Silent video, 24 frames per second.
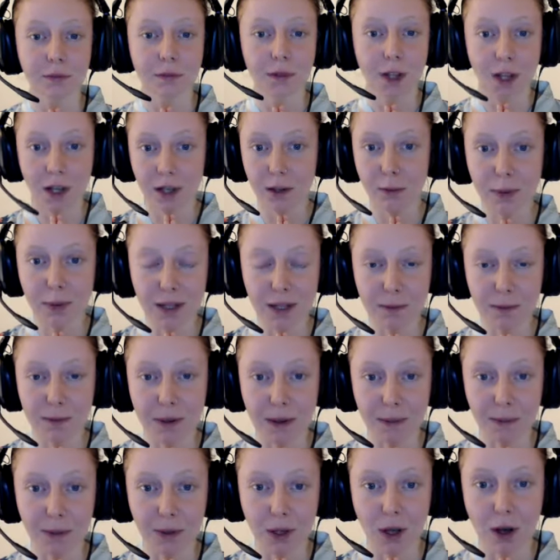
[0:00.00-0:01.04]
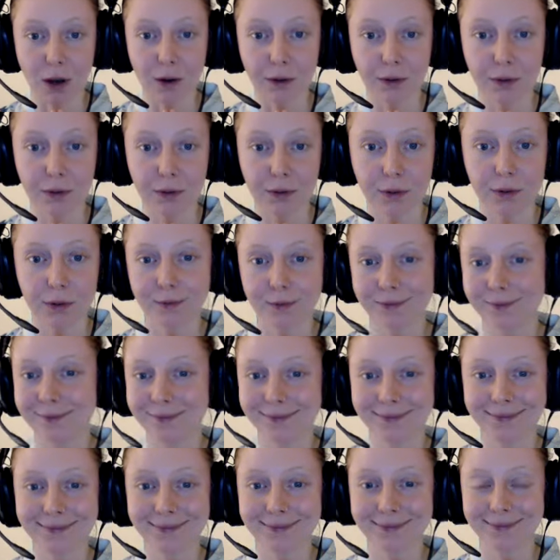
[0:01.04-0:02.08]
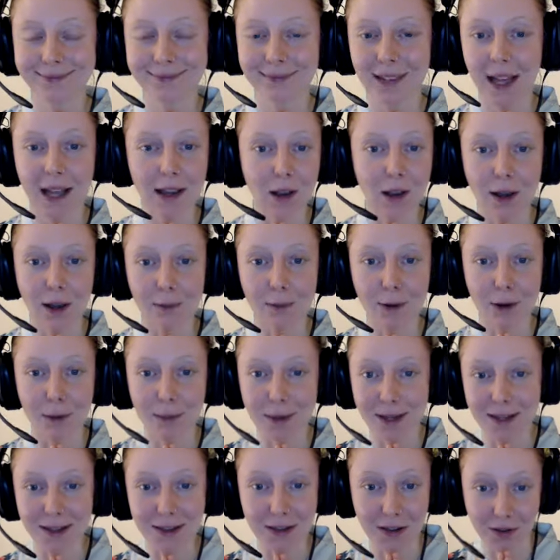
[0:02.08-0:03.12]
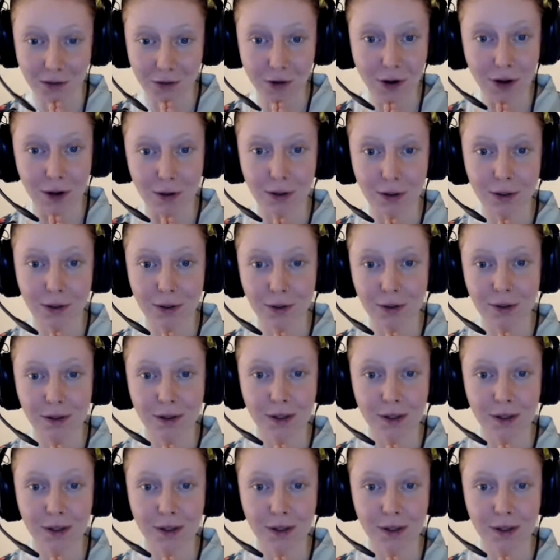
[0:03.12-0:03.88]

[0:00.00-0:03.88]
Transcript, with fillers: you're going to piss people off. And I am committed to truth.